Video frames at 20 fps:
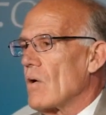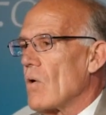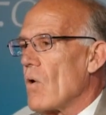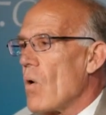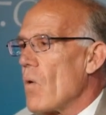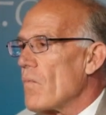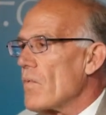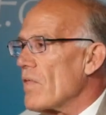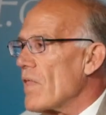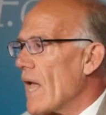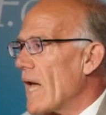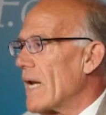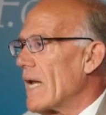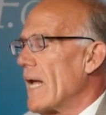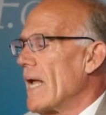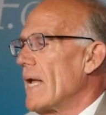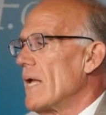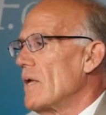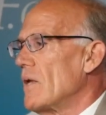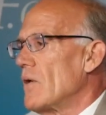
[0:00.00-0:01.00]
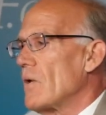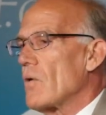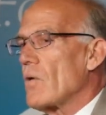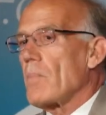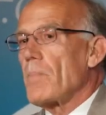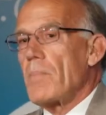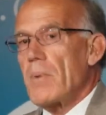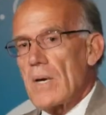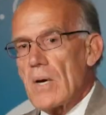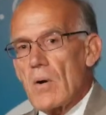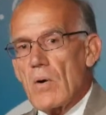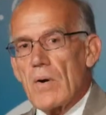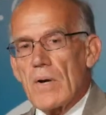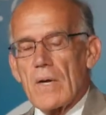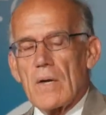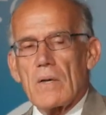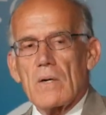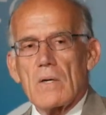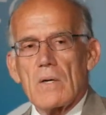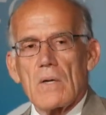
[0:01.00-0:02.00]
Over that eight year
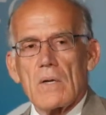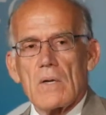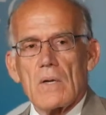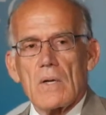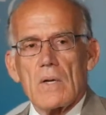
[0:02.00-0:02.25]
period,